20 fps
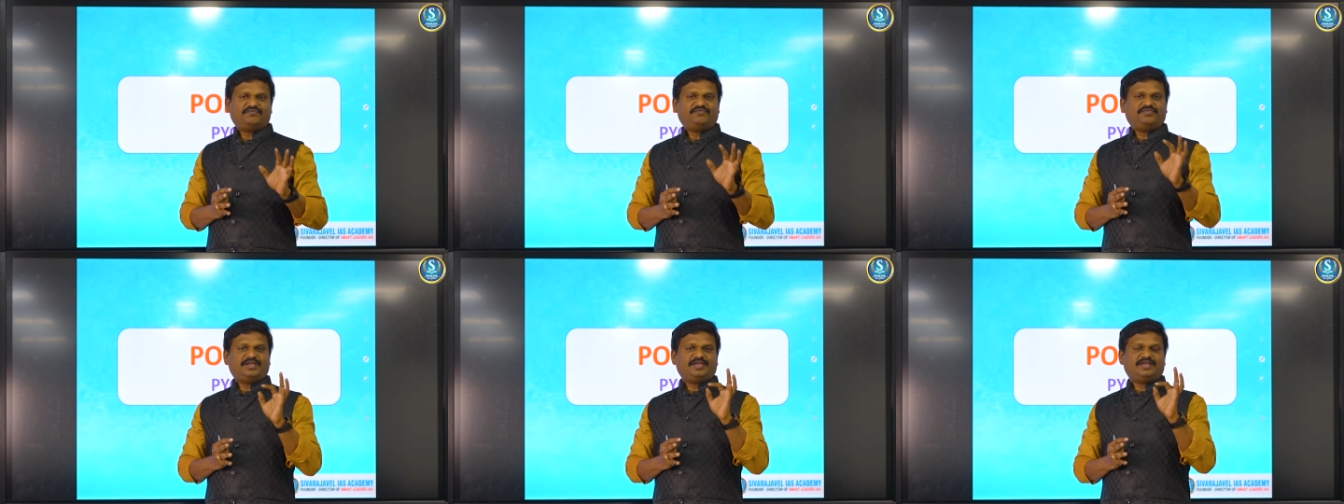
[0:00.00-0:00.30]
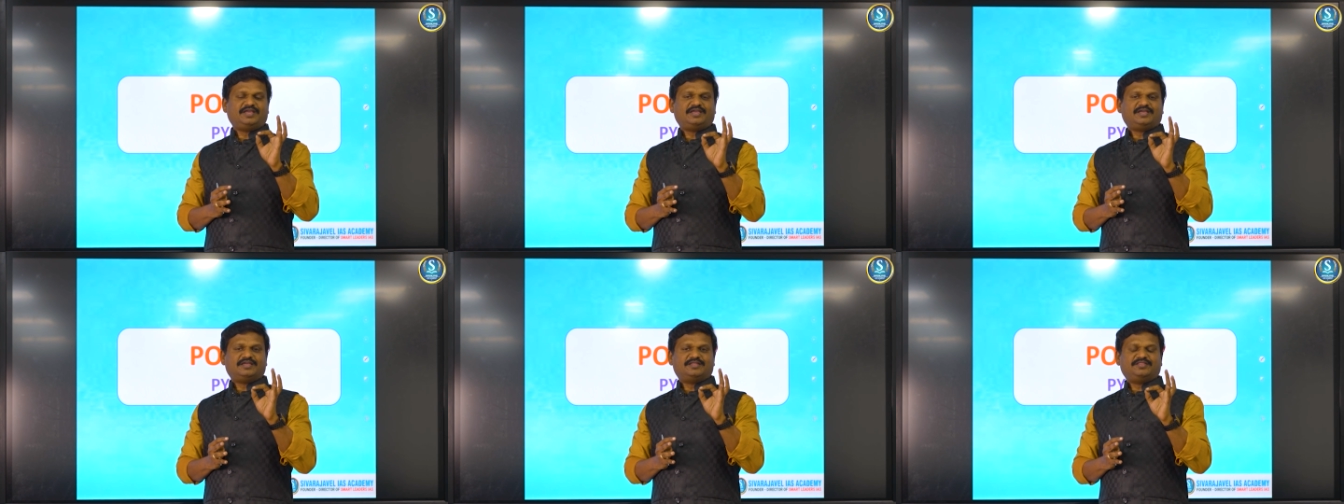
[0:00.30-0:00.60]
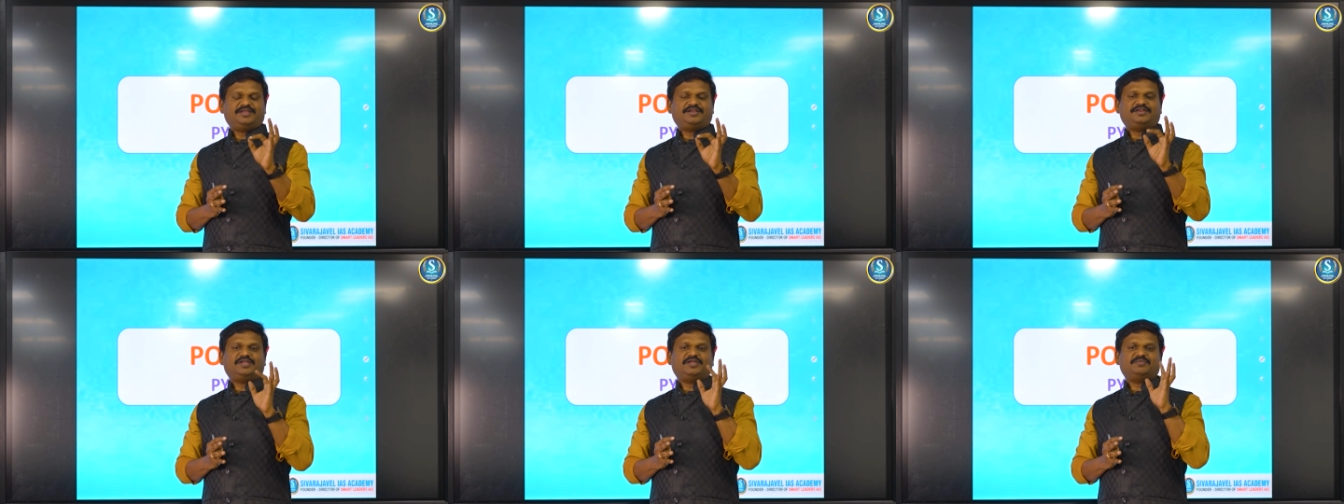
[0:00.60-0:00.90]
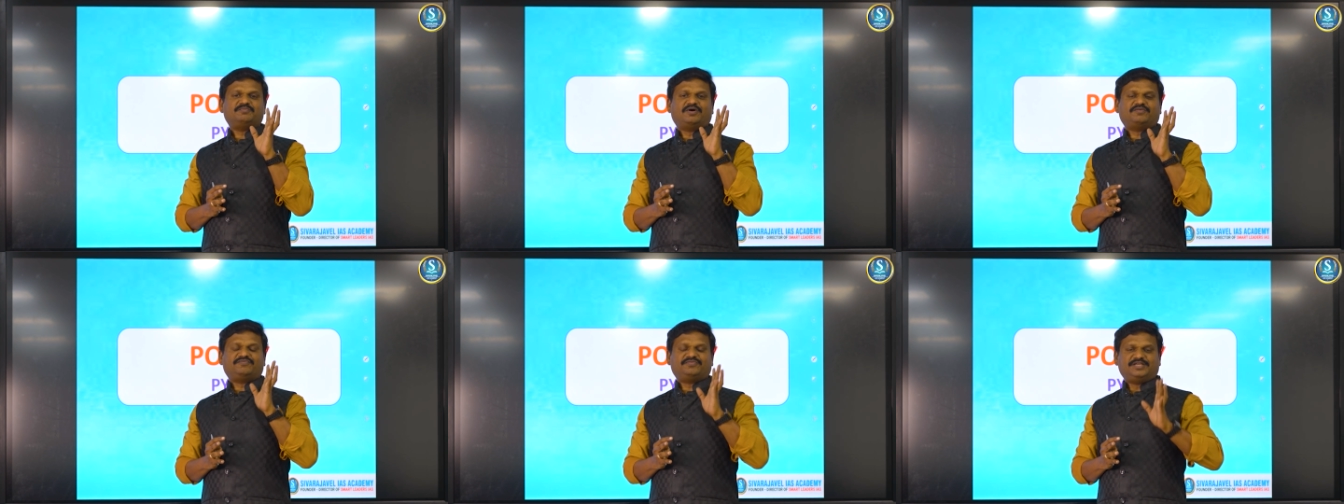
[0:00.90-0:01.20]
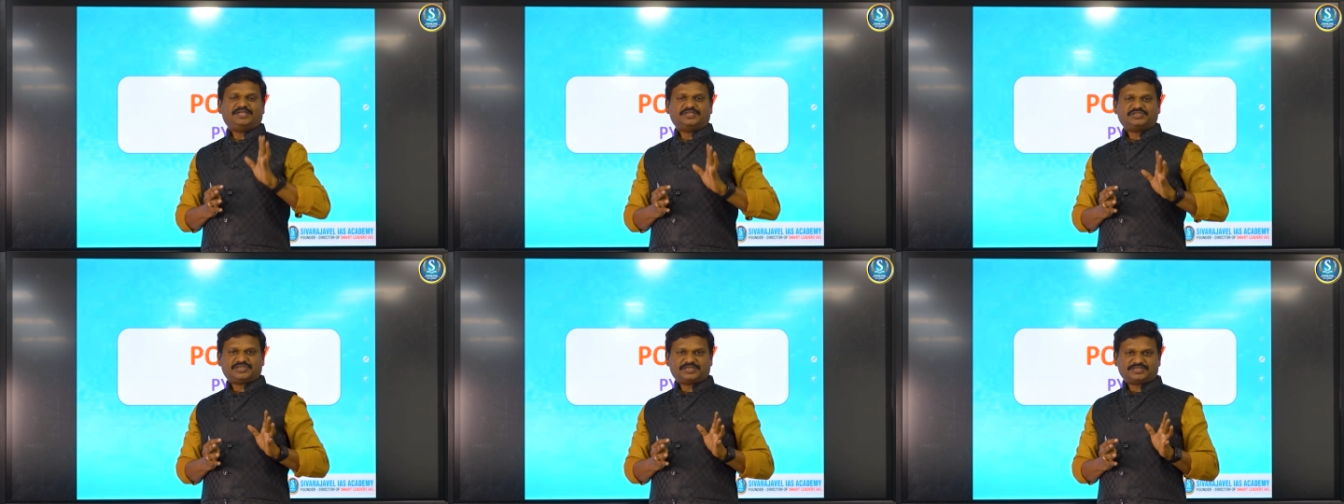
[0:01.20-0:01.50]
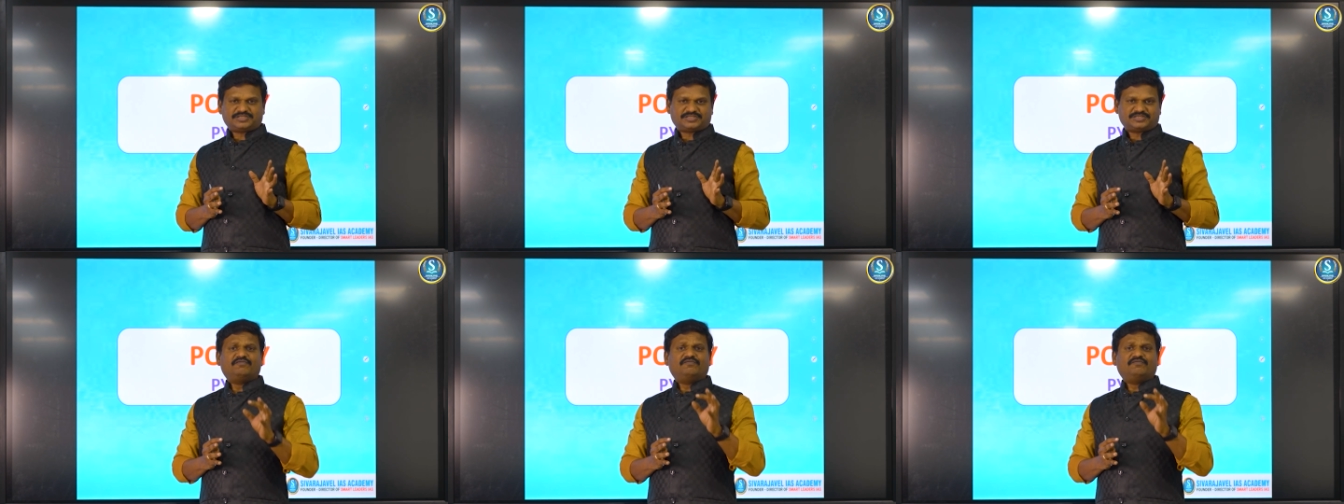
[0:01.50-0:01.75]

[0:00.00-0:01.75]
We, the team of teachers,